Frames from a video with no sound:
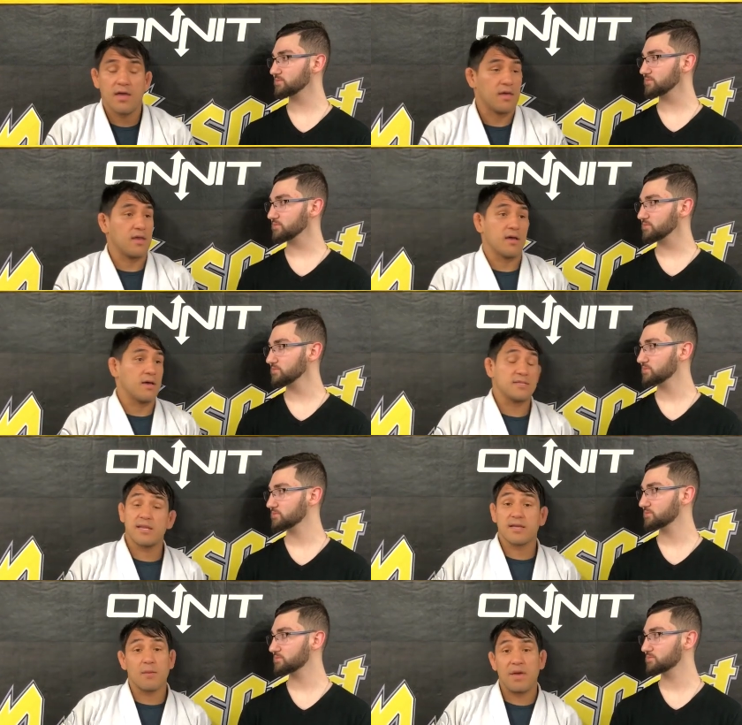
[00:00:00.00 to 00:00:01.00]
Speaker 1: And and uh, he's
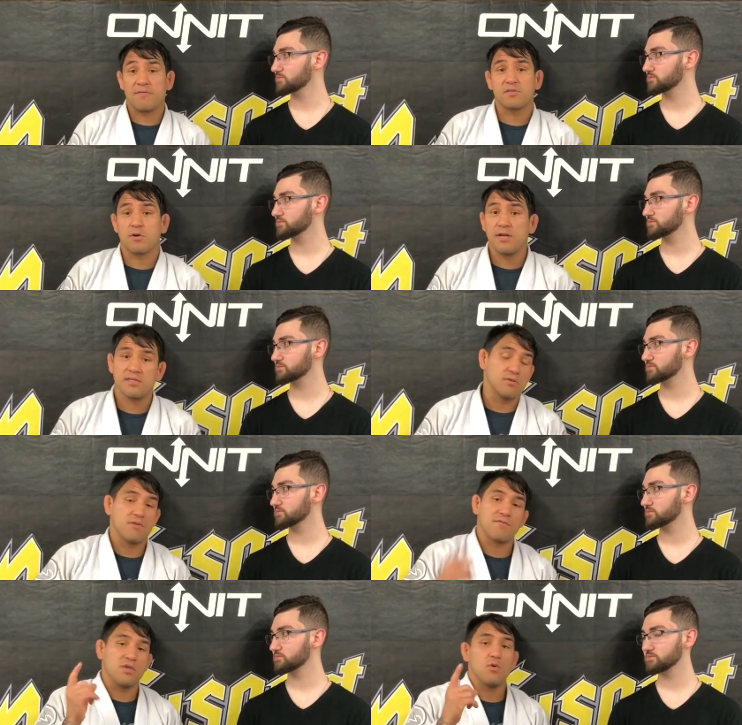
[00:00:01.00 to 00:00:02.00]
gonna come back victorious, doing
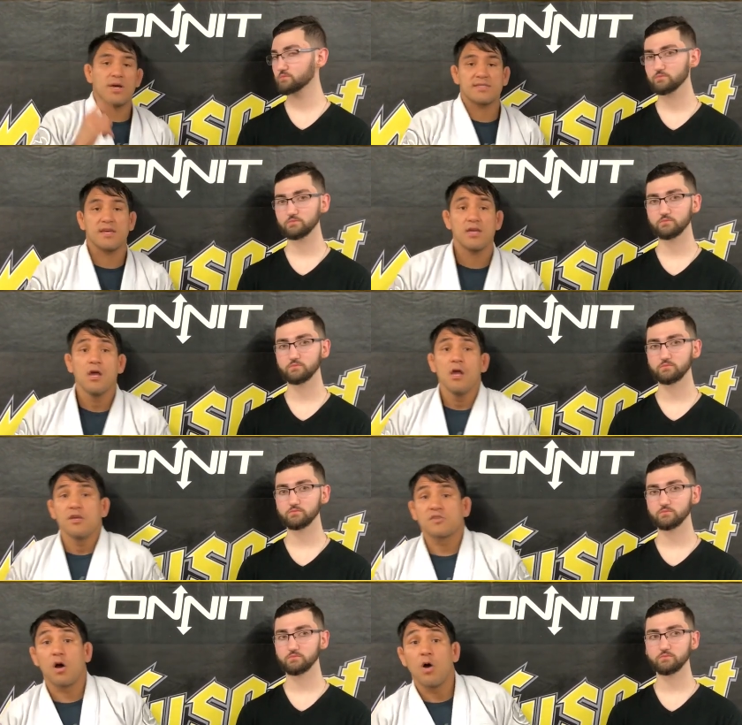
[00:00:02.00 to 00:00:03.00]
it for the USA.
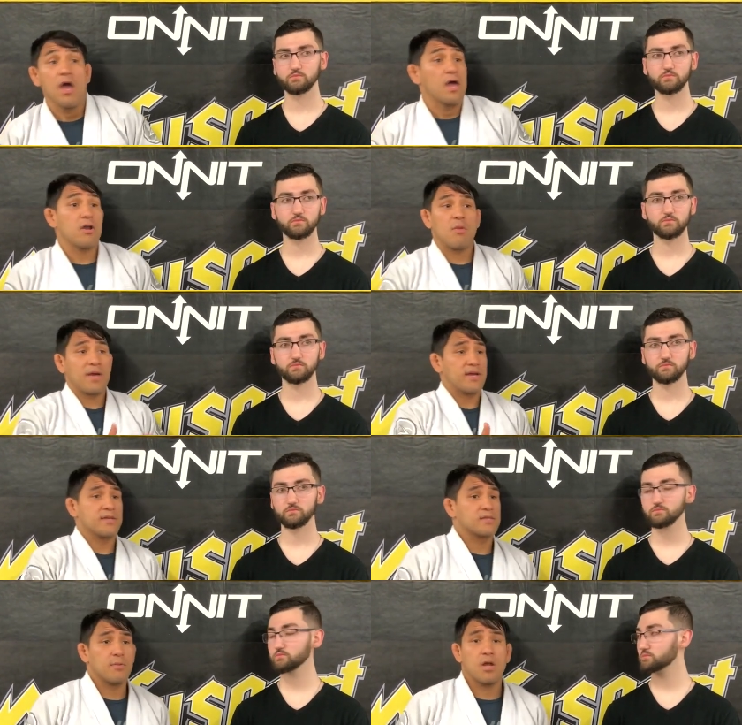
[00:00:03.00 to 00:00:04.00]
So, and all my
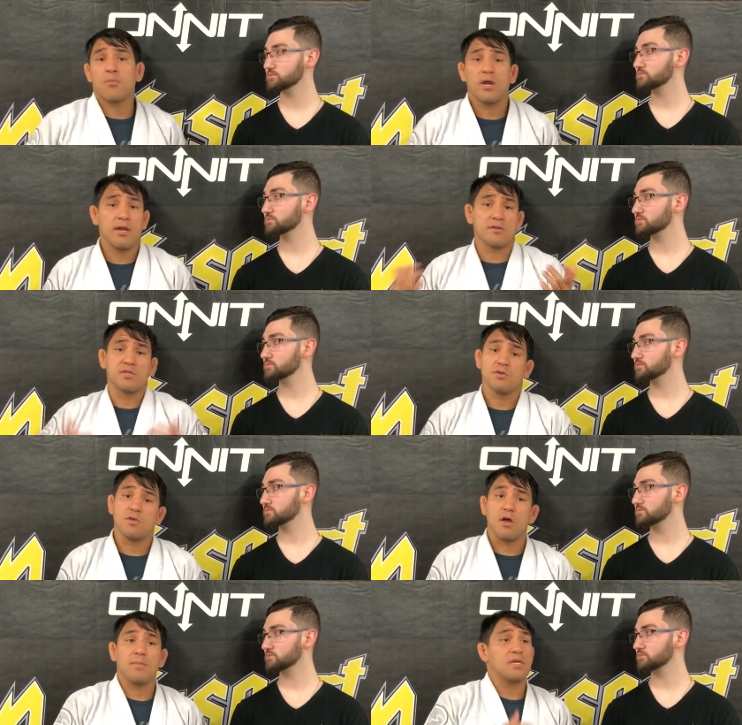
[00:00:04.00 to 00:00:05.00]
guys coming up right now too. You
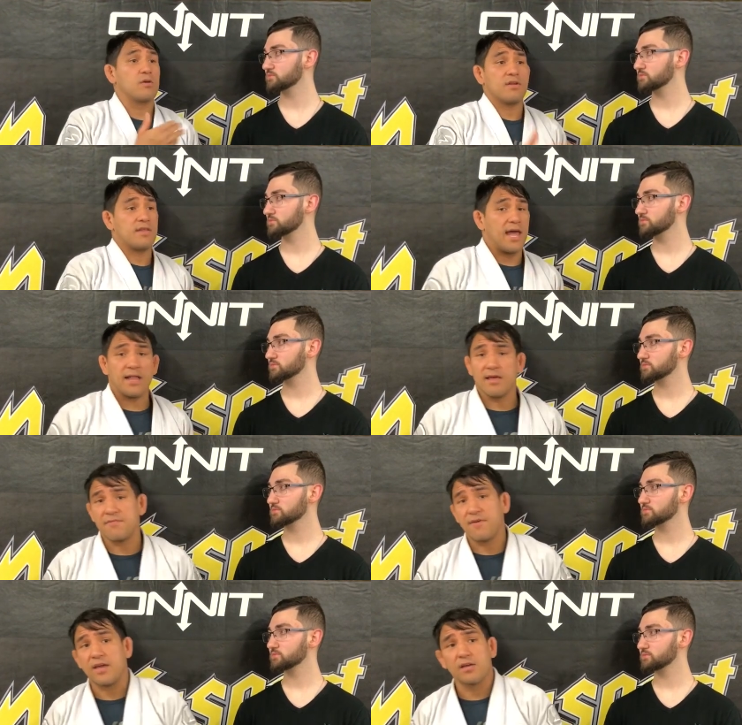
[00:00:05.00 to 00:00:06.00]
know what I mean? Going into
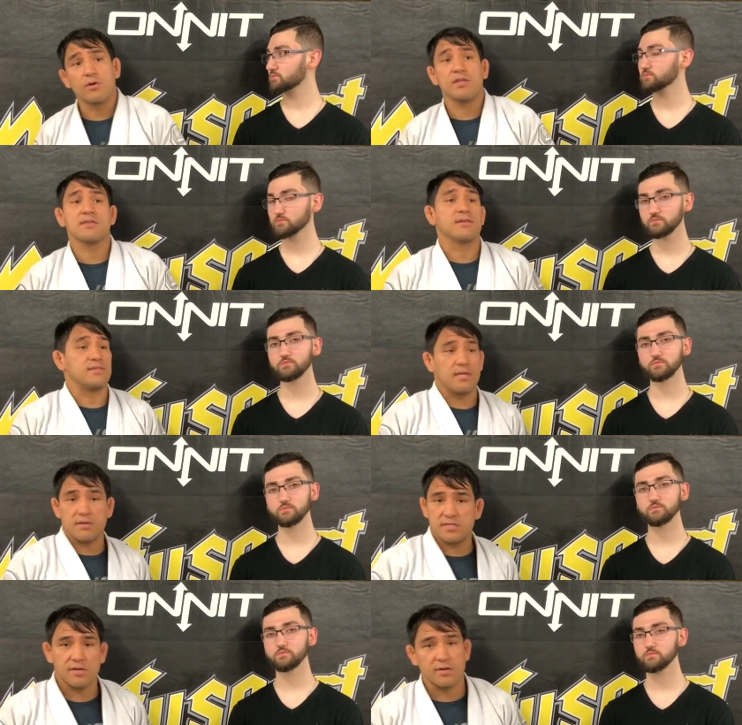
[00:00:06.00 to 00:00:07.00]
LFA, going into
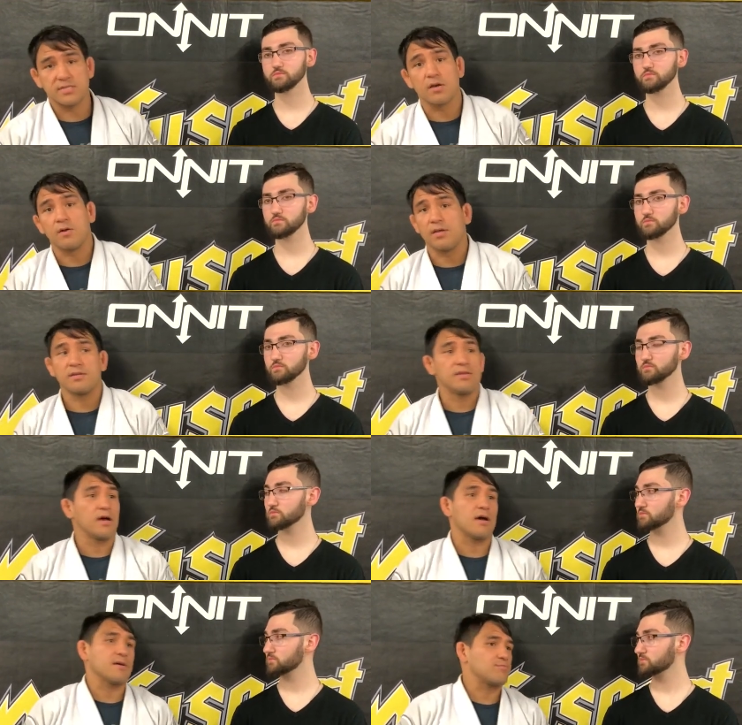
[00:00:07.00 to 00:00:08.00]
Contender Series, going into
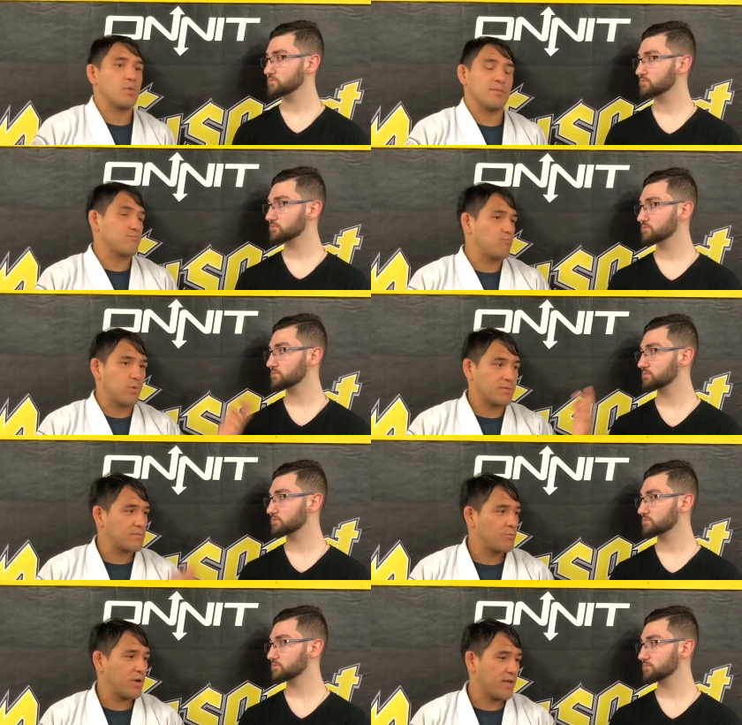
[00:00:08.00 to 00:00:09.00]
uh, what, what,
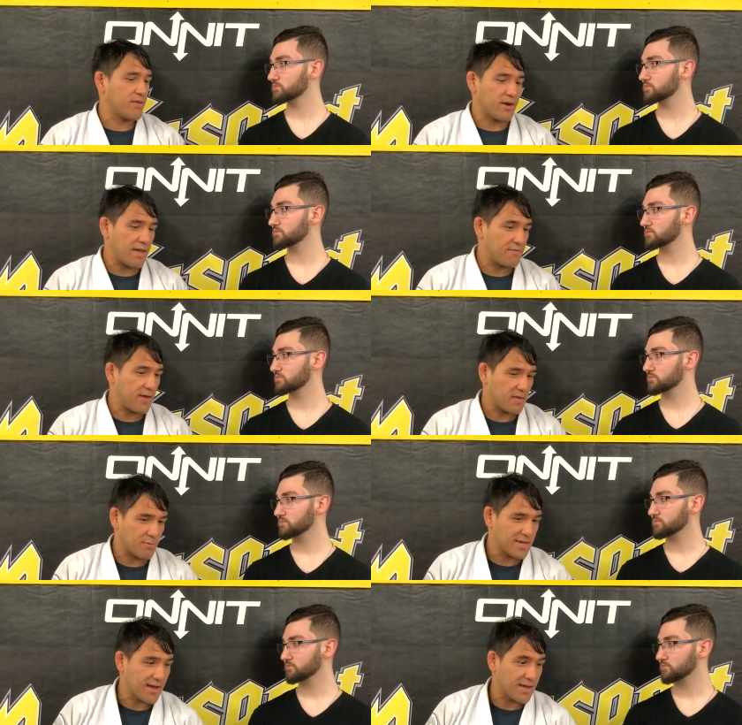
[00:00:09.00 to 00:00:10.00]
what other FA that
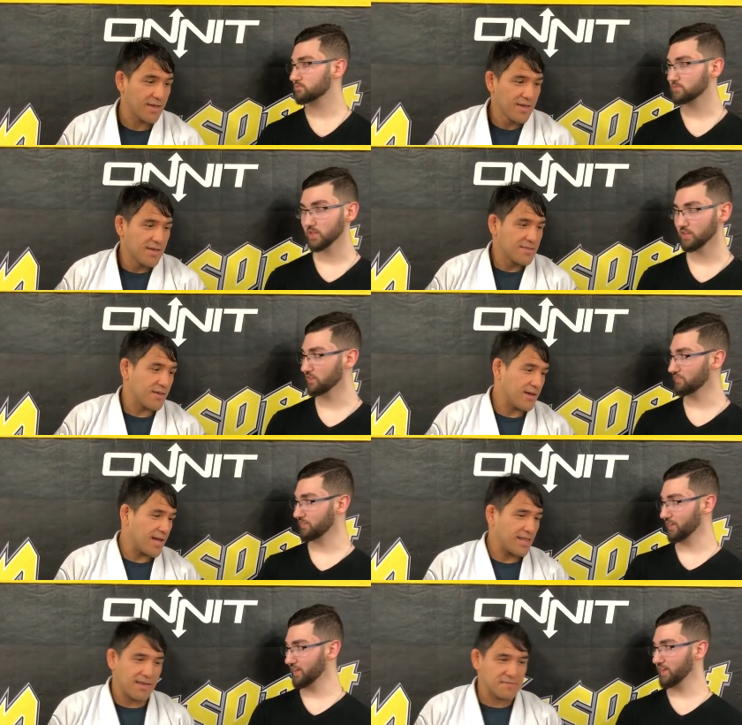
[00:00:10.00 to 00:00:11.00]
we got? The
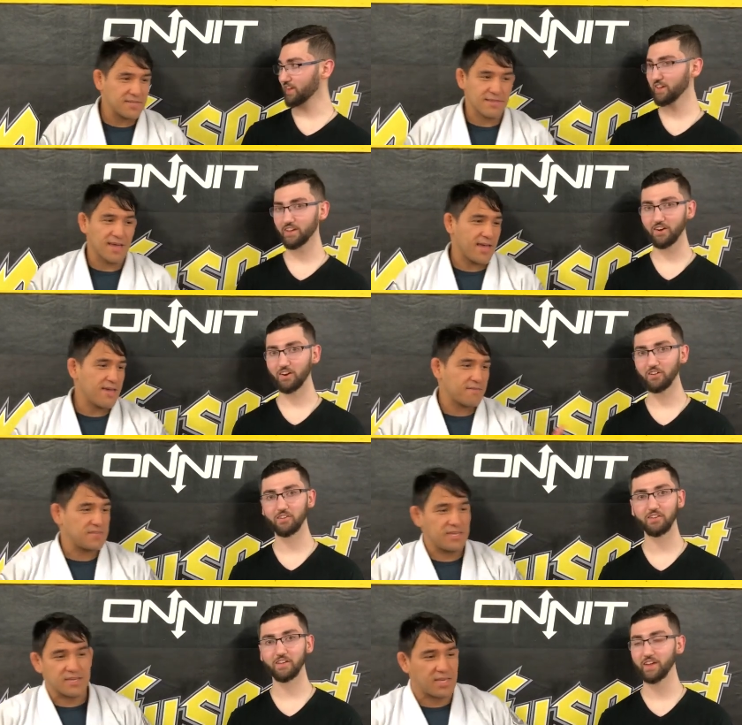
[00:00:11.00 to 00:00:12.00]
LFA, the LFC,
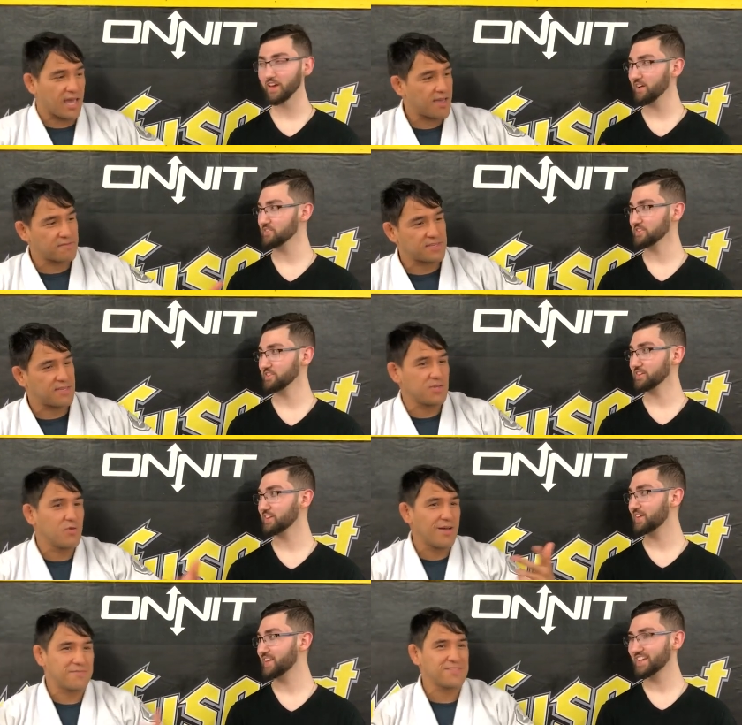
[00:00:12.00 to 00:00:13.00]
the AFC, oh, yeah. KFC,
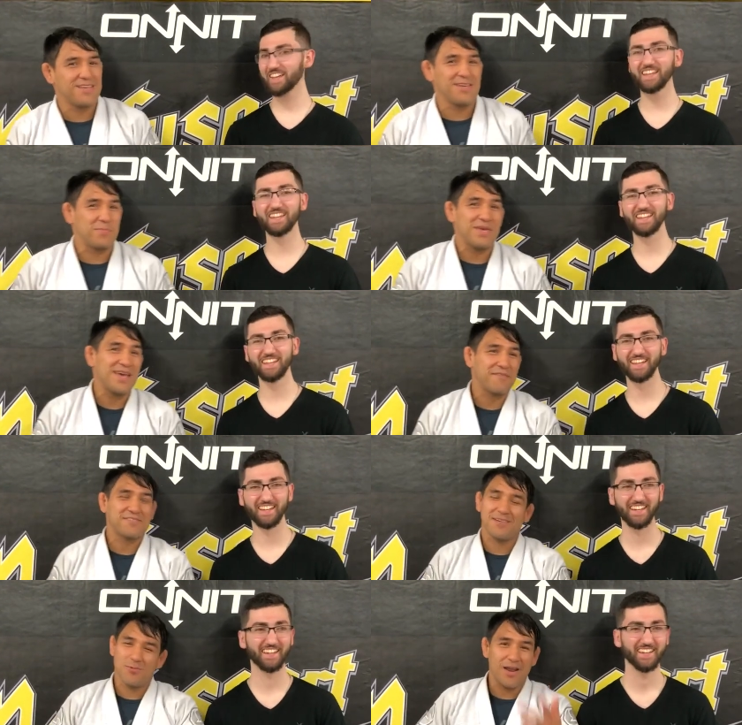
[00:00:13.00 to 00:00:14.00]
UFC,
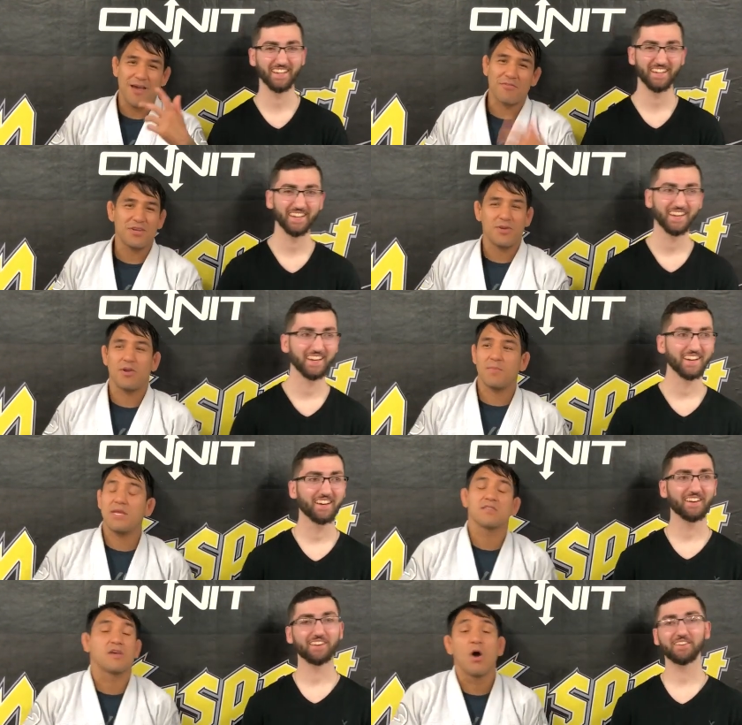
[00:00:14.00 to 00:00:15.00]
BFC, whatever. You know what I
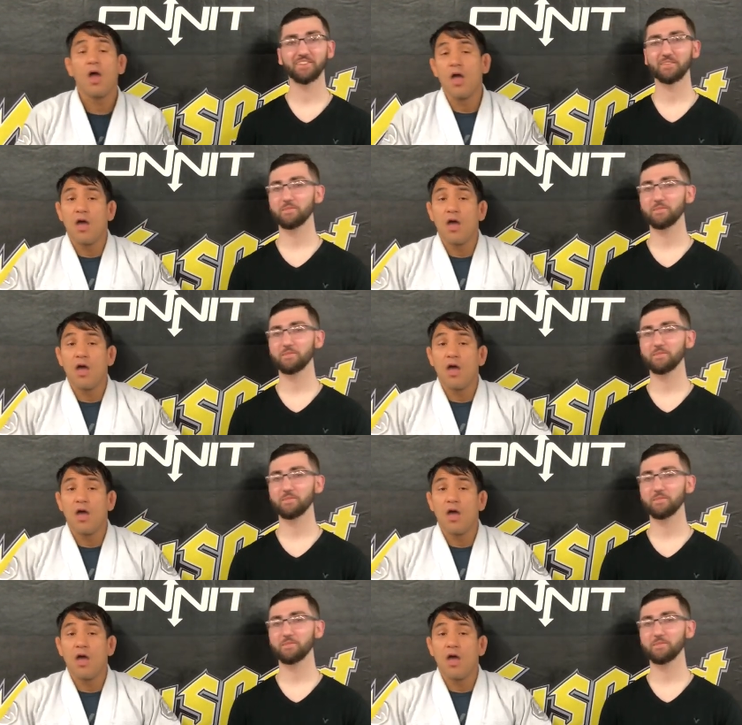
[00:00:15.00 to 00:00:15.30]
mean? So